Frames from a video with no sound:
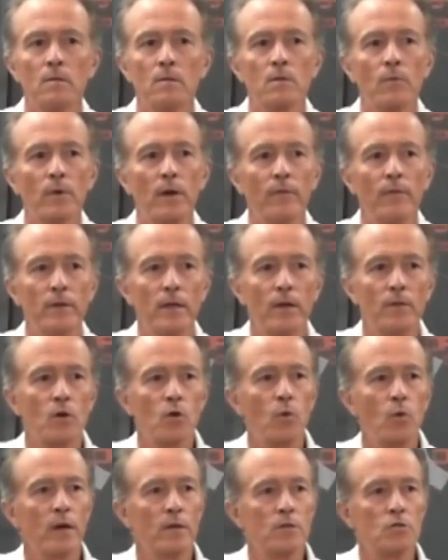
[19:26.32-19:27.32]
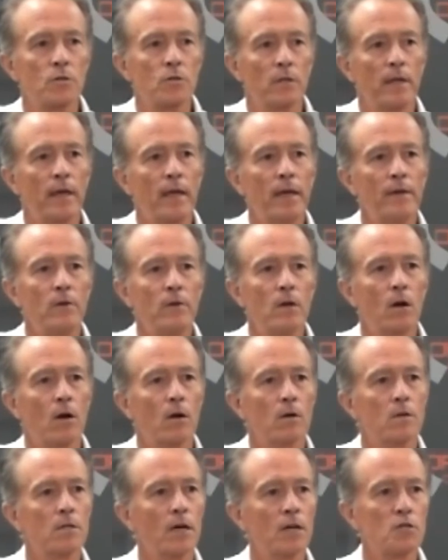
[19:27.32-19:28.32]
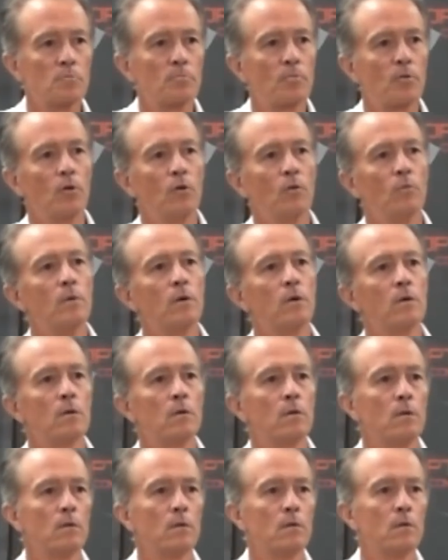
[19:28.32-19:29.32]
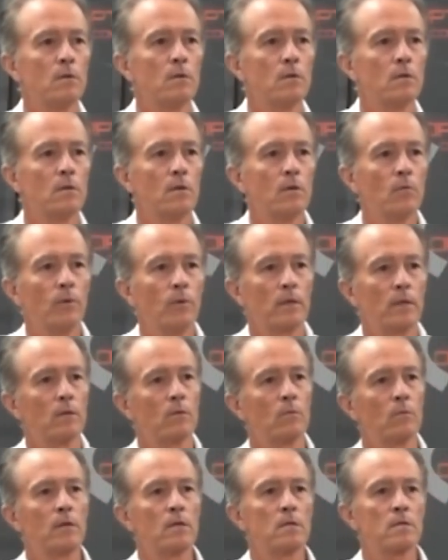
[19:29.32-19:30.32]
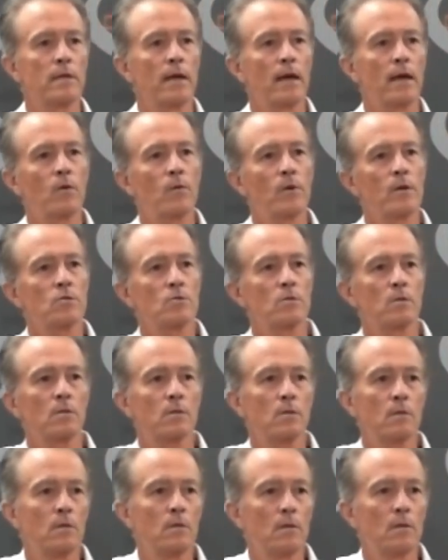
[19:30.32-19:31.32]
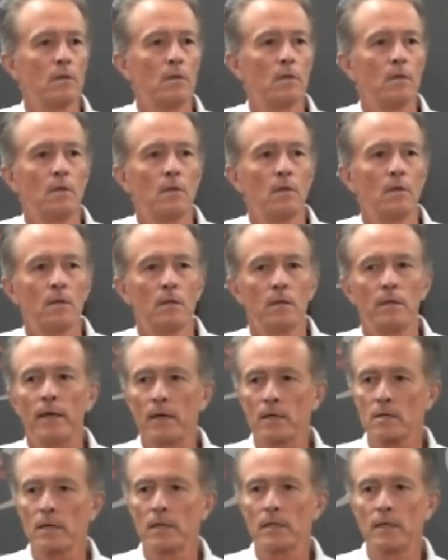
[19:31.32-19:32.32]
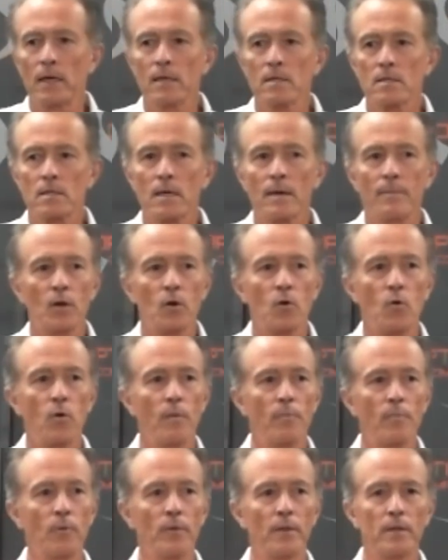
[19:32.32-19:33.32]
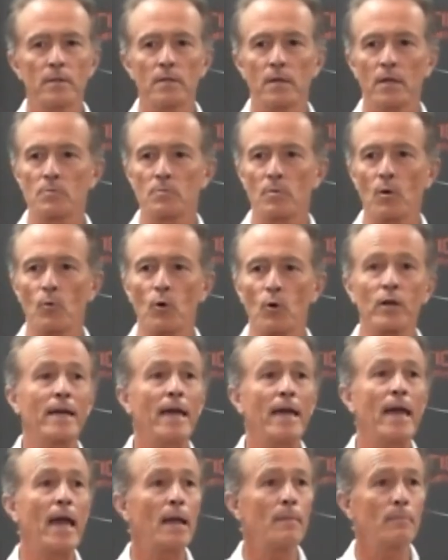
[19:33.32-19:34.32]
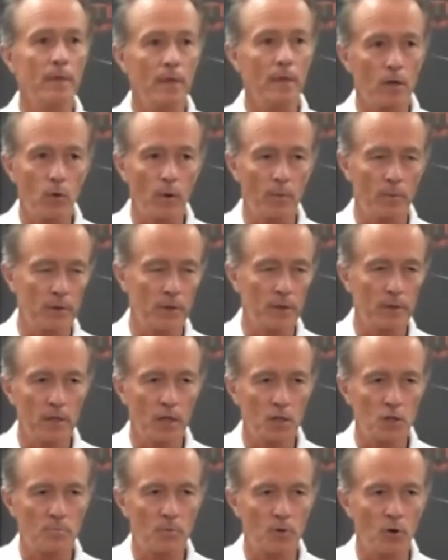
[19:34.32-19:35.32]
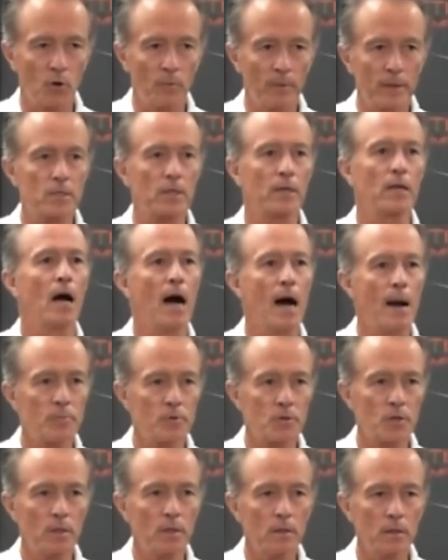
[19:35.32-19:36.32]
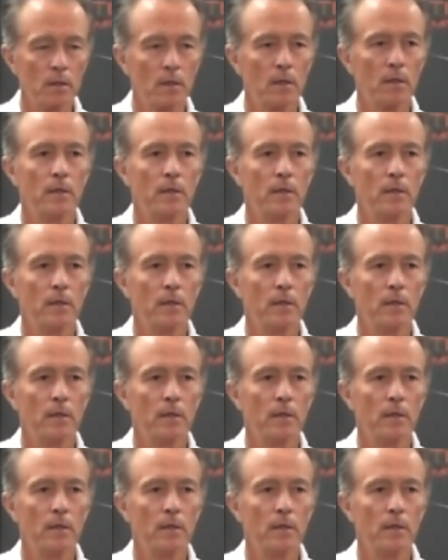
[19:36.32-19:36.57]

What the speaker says: We have another question, AVR touch probe. What is that question? Yes, it does come equipped with a touch probe, or can be equipped with a touch probe. It's an option.